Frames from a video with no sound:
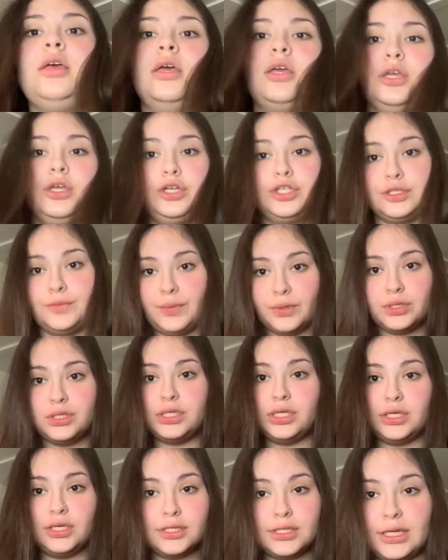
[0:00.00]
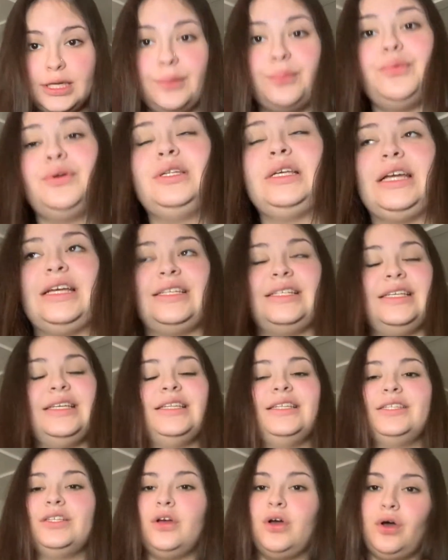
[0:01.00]
you're supposed to use a heat
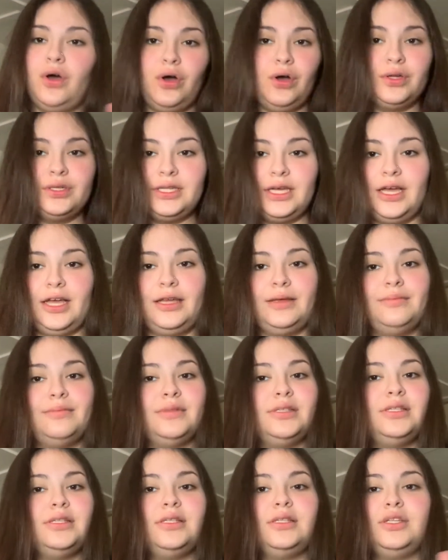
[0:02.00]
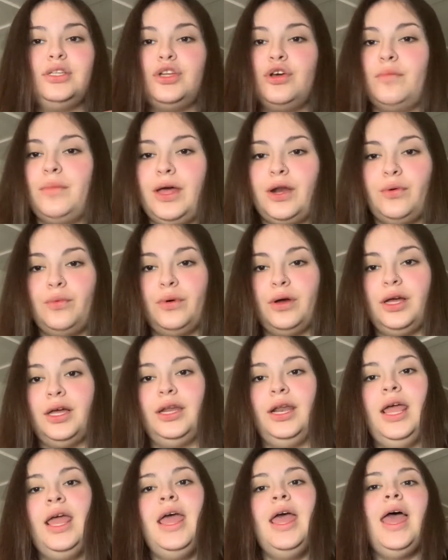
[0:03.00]
protectant all times, no matter
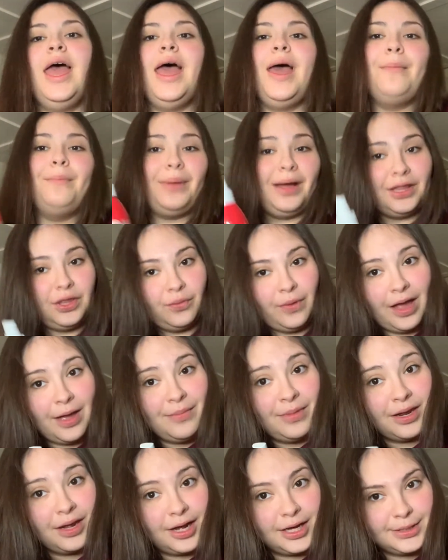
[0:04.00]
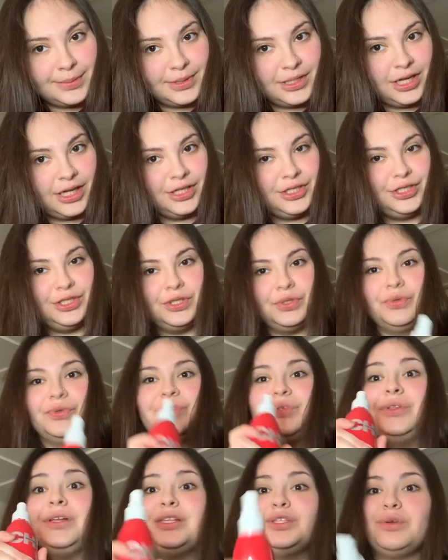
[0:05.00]
what. By the way, I'm in cosmetology school,
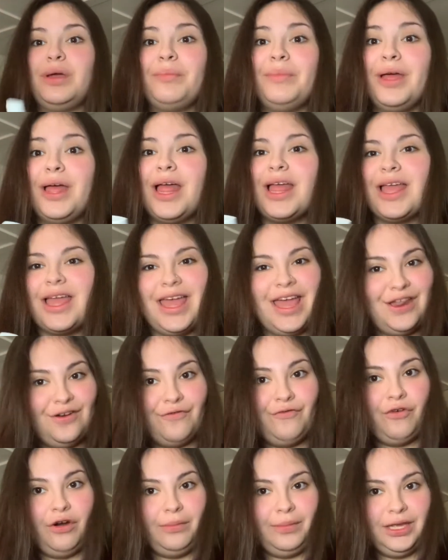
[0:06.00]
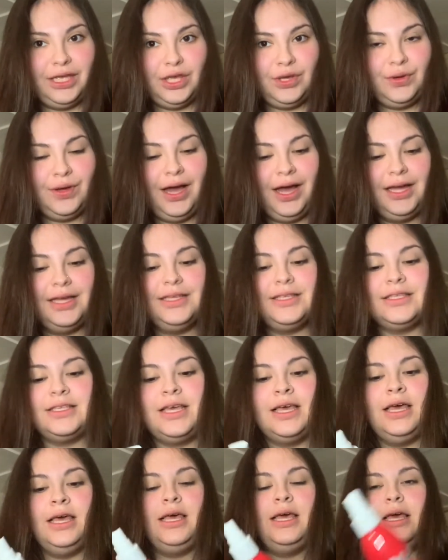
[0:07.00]
so that's why I'm informing you guys.
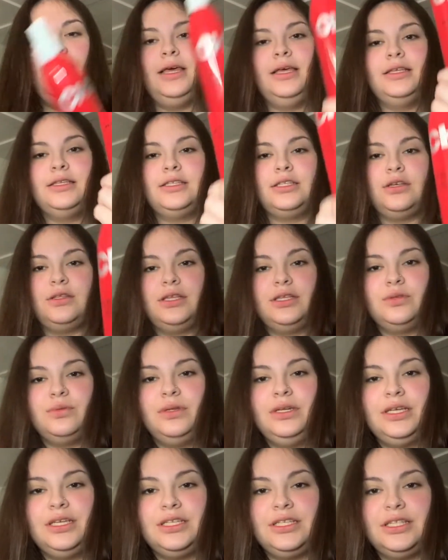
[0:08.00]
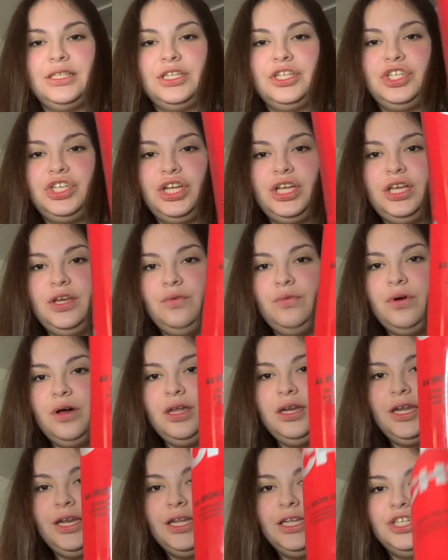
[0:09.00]
So this one is the Chi one,
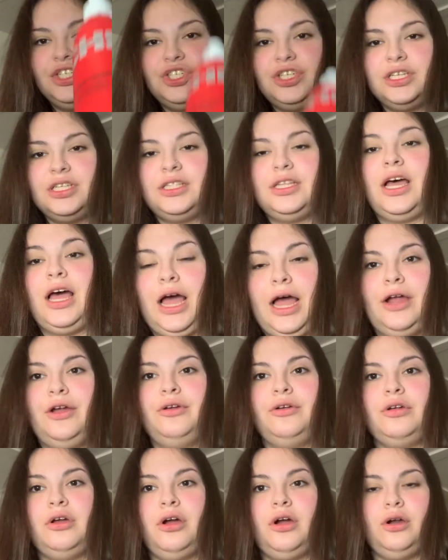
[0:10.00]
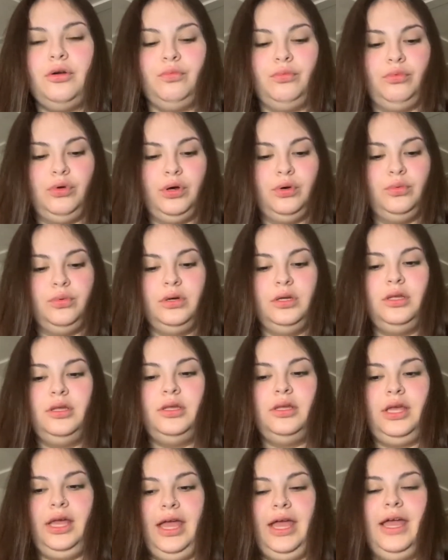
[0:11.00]
and it's just the Iron Guard. Whoa.
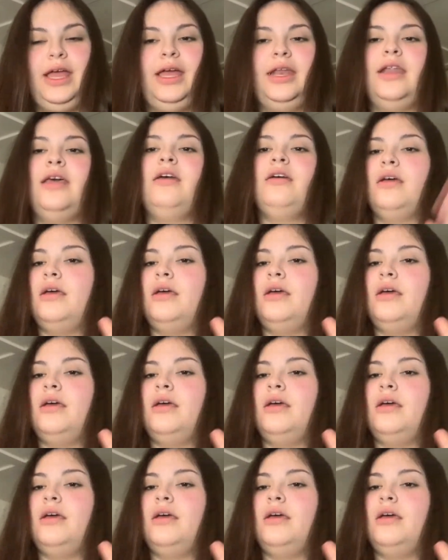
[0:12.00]
And